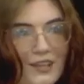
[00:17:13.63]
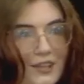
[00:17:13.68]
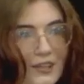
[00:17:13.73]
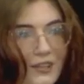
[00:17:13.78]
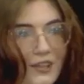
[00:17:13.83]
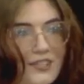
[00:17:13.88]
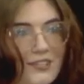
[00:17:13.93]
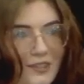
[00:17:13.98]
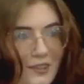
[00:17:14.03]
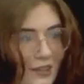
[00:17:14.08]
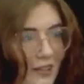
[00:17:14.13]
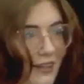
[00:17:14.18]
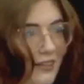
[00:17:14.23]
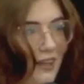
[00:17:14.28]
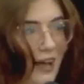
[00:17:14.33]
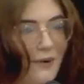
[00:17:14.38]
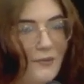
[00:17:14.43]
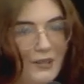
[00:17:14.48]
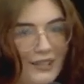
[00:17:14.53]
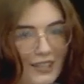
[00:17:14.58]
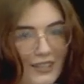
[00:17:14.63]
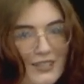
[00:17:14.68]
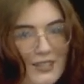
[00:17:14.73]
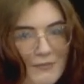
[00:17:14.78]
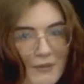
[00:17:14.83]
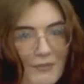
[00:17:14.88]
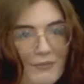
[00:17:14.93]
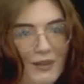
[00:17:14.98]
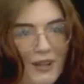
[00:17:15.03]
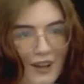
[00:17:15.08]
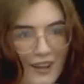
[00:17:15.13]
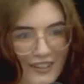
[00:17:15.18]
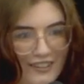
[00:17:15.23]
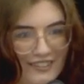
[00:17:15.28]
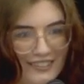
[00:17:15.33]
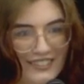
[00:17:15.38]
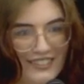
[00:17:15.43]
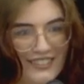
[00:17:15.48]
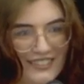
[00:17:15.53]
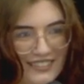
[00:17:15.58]
Thank you. That one gets some
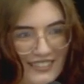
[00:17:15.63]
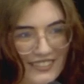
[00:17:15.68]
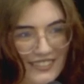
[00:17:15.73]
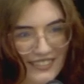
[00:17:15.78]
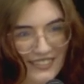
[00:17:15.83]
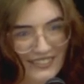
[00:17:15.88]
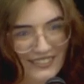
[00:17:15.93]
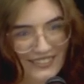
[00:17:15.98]
applause.